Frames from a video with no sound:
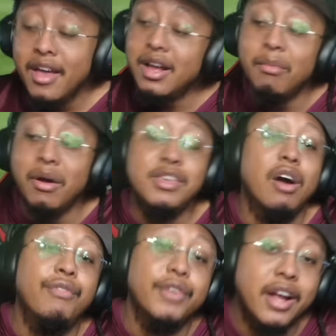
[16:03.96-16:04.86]
Come on,
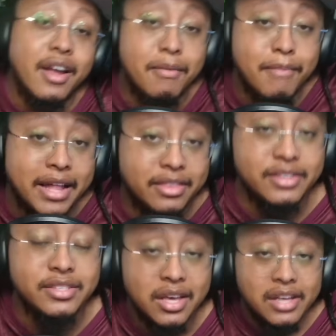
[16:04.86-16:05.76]
yo, Fedarian
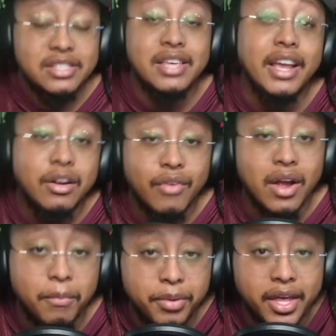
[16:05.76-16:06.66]
Mathis, second
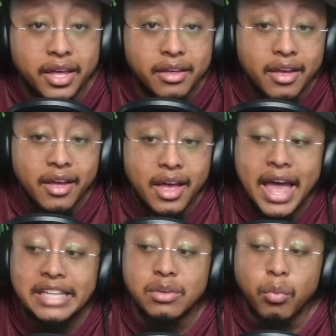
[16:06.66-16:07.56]
round pick,
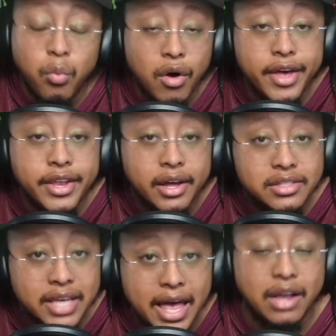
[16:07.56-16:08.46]
has one
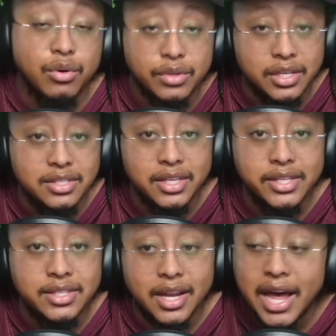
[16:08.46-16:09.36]
tackle this
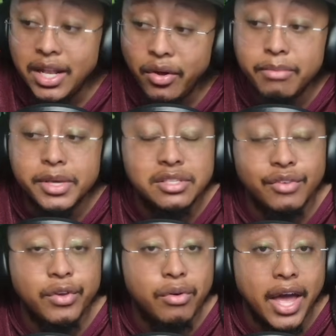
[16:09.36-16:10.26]
season. And I know he missed
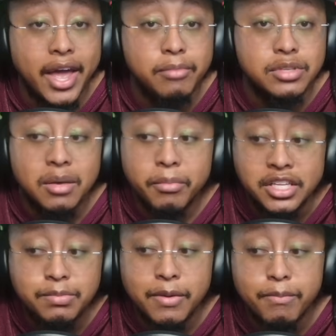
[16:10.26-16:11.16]
a few games, but
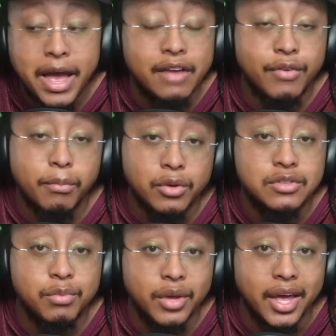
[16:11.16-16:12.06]
he's been back for
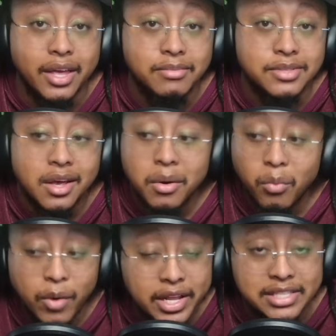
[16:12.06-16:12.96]
multiple games.
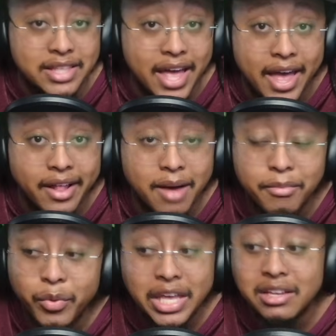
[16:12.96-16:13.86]
What is that? I
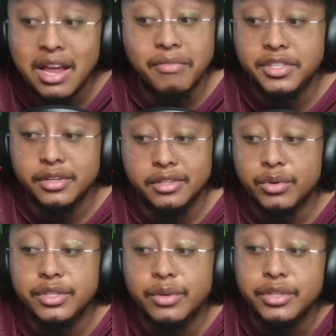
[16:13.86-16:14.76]
mean, we could dive into the
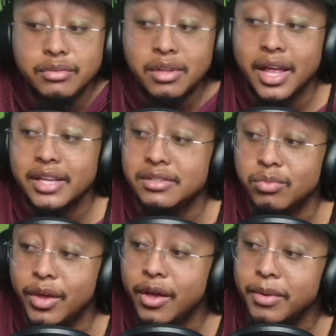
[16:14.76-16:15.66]
2022 class as
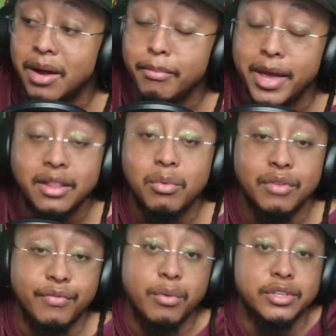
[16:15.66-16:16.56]
well, but I mainly
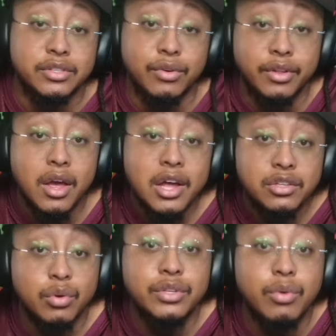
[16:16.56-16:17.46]
want to focus on
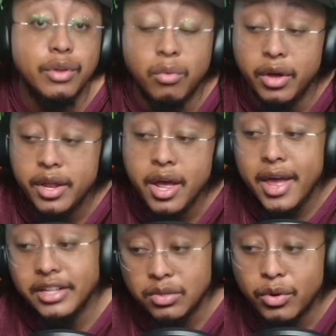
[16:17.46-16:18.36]
2021
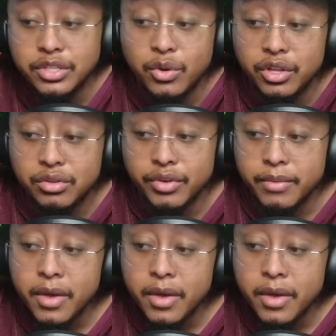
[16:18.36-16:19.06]
and 2023.